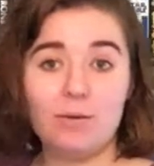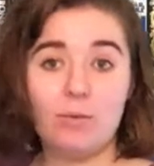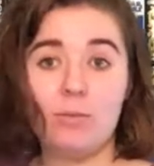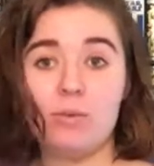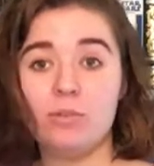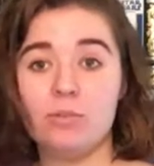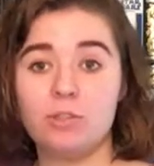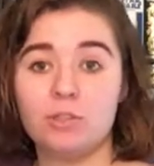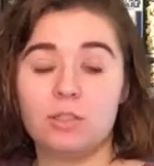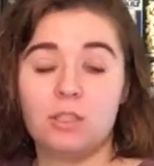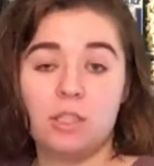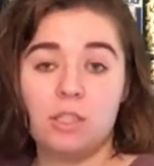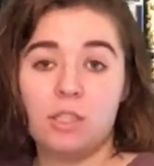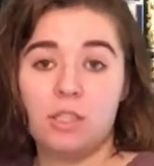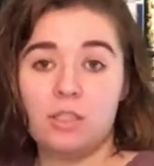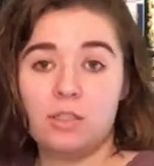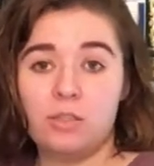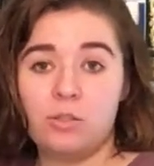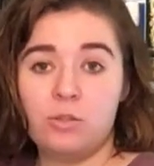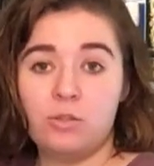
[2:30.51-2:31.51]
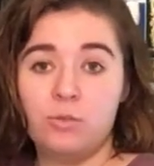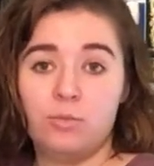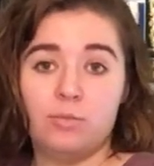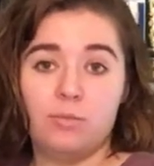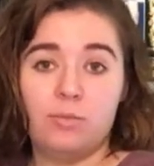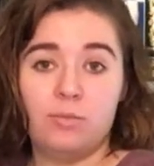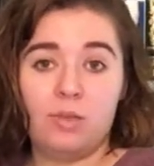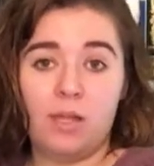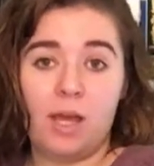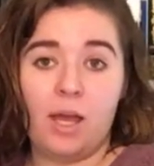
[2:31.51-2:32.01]
We're just gonna
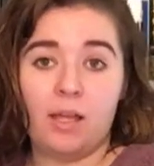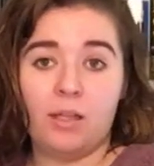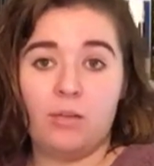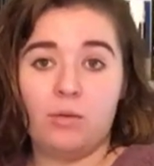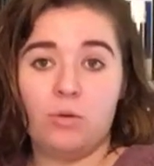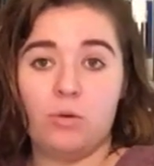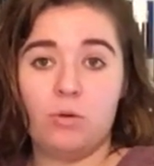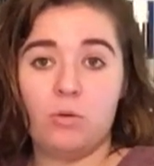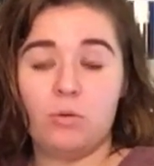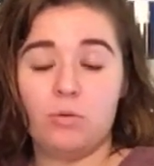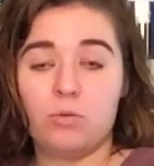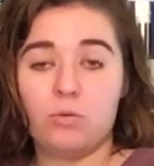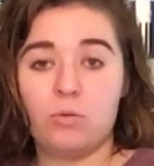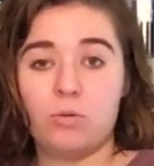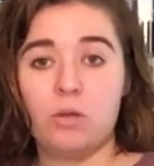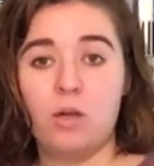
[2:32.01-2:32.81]
assume that, you know,